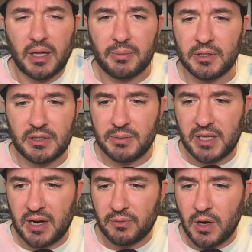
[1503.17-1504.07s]
like the
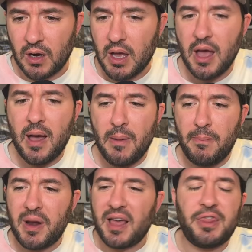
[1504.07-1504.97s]
teams get it wrong.
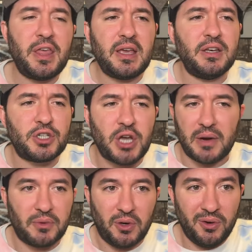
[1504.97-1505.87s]
But I think in
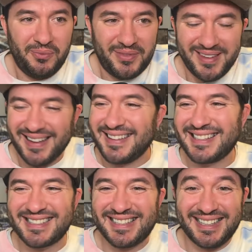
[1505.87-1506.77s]
general, and
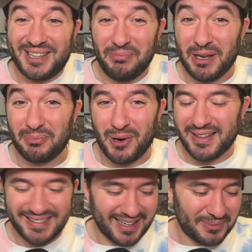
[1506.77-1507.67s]
this is like the big
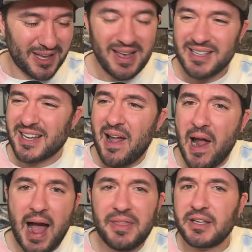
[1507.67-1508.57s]
brain thing I'm saying, it's like
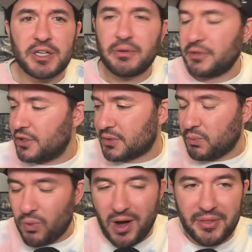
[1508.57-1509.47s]
I think in general you just
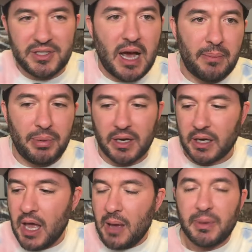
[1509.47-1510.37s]
want the top
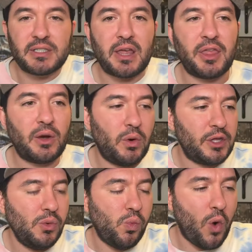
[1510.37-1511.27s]
pick, because I think
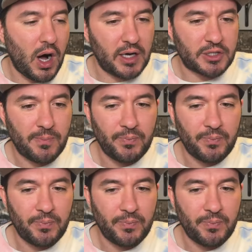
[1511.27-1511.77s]
what you want